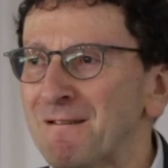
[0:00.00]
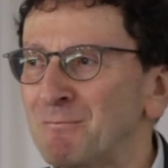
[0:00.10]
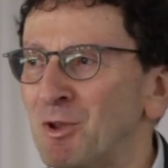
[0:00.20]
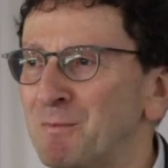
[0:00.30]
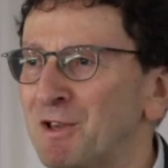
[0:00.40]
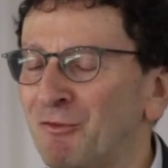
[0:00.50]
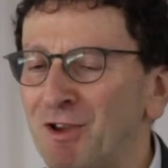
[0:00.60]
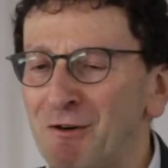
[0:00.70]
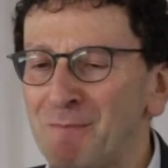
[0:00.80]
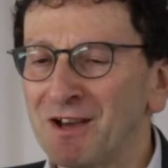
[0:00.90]
Not being
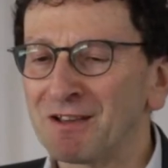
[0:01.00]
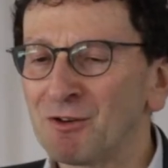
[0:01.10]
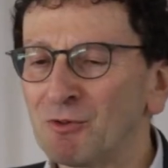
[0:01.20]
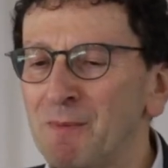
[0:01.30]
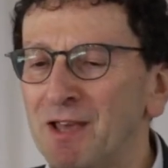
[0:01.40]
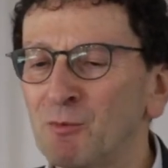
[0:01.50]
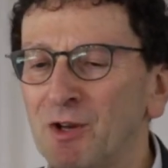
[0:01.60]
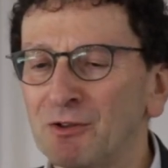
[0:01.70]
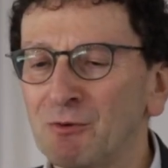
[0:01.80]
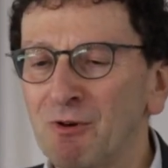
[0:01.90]
fair, am I? What about the
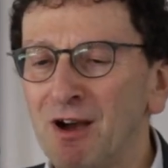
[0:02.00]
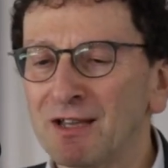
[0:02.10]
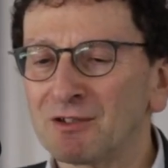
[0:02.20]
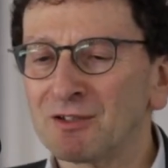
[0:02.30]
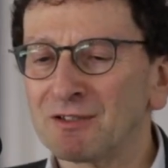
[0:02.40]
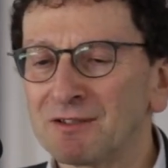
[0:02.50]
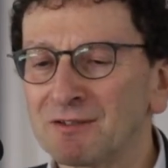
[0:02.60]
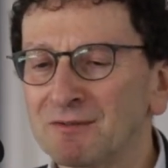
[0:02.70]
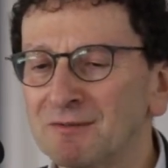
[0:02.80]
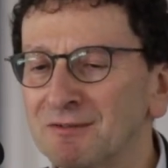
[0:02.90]
one on the right?
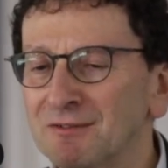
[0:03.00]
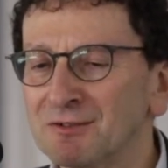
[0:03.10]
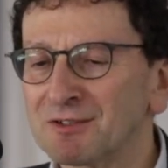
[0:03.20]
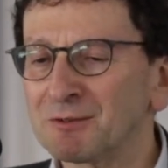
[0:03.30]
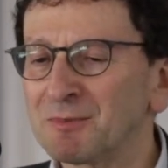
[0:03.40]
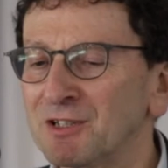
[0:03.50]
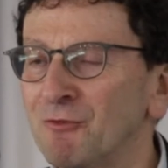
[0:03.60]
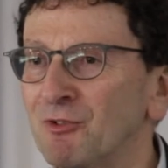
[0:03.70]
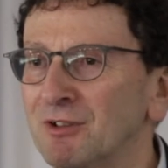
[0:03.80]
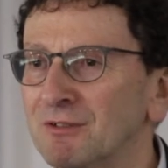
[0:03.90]
She's looks a little bit
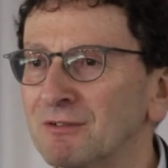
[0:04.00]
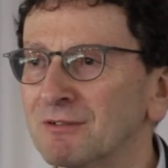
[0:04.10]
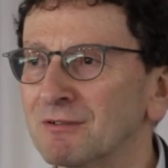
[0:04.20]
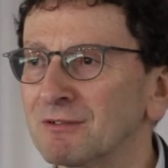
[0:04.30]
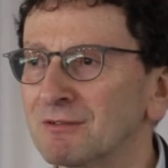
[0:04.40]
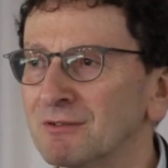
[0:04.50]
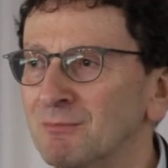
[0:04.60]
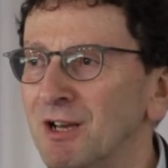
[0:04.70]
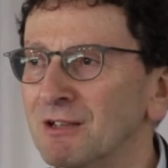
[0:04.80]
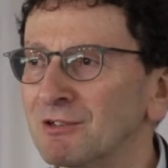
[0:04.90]
different.
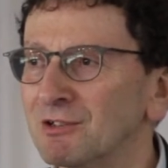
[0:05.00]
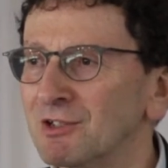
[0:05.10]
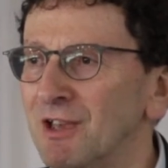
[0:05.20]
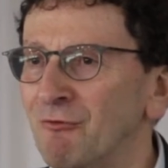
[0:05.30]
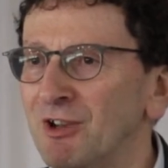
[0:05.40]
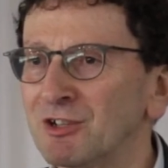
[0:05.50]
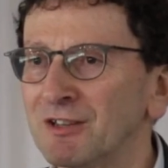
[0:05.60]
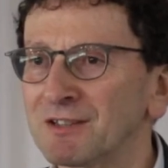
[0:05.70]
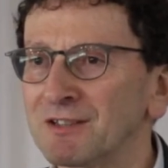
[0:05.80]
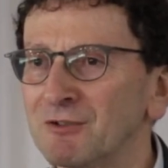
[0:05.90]
Might she have
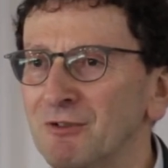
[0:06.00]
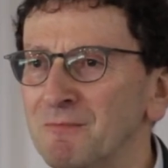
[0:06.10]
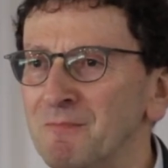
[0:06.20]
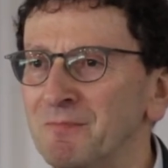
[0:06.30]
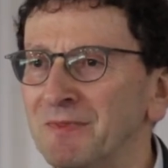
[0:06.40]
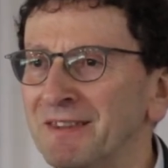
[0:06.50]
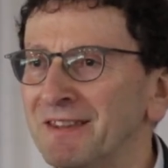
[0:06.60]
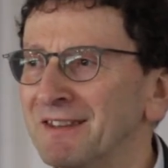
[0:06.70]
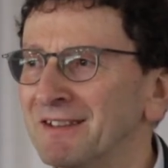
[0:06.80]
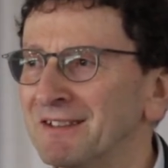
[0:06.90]
Fragile X syndrome?
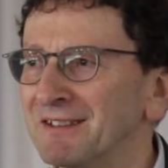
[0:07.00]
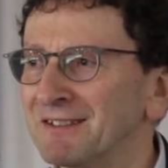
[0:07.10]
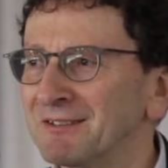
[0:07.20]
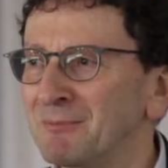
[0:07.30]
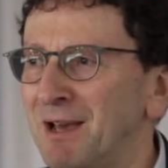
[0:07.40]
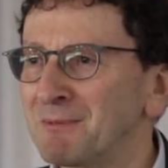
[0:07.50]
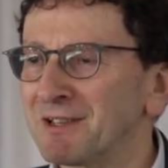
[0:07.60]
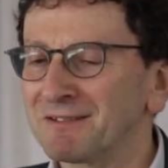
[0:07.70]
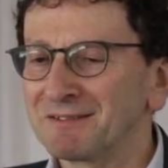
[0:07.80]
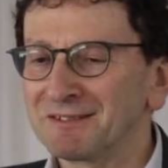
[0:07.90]

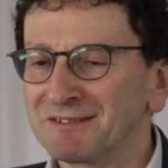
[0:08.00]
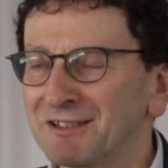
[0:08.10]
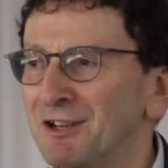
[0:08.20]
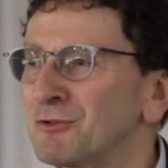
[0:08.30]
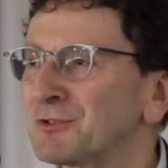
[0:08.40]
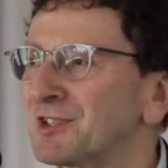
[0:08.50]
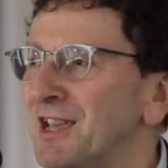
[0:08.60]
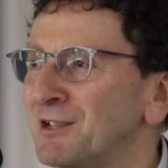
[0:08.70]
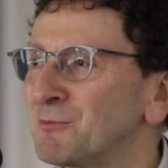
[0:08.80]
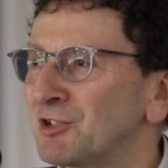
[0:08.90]
Maybe. I know you're all
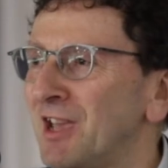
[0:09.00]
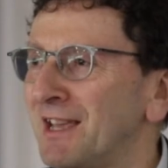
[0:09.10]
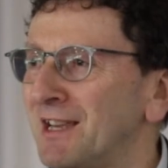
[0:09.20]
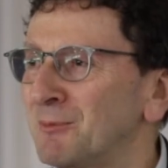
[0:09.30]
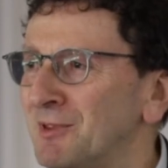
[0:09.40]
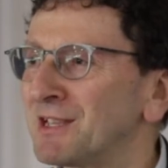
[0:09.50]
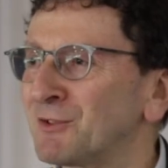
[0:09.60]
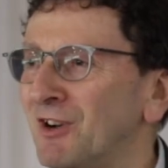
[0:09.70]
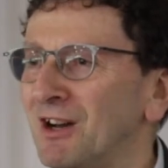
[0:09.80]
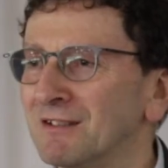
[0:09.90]
scared to put your hand up, and
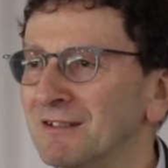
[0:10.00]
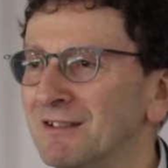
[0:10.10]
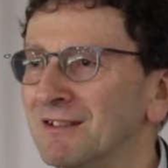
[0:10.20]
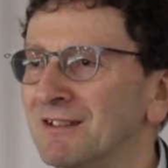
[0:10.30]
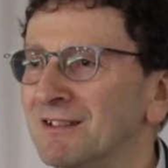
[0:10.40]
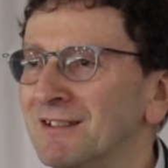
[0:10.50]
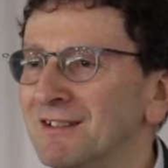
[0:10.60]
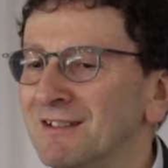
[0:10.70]
that's fine.